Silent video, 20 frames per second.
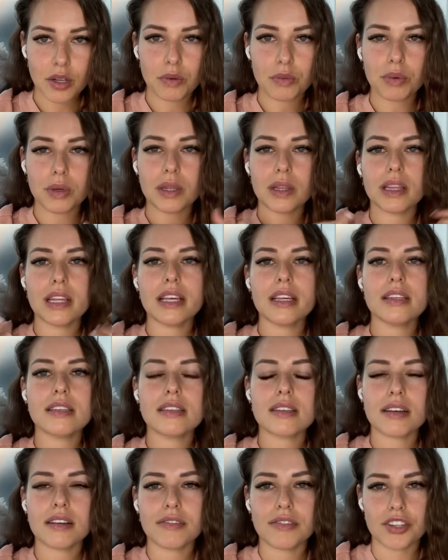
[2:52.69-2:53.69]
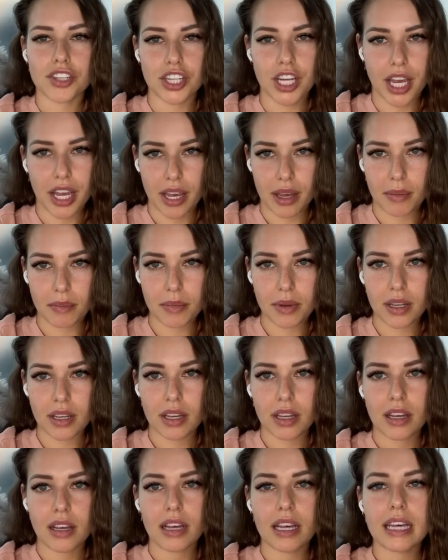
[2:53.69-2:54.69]
released of shame,
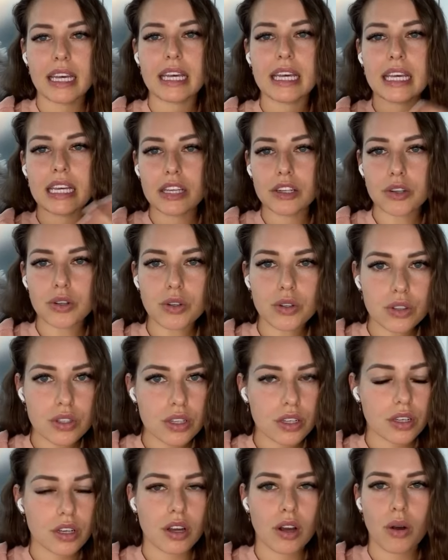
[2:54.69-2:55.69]
healed,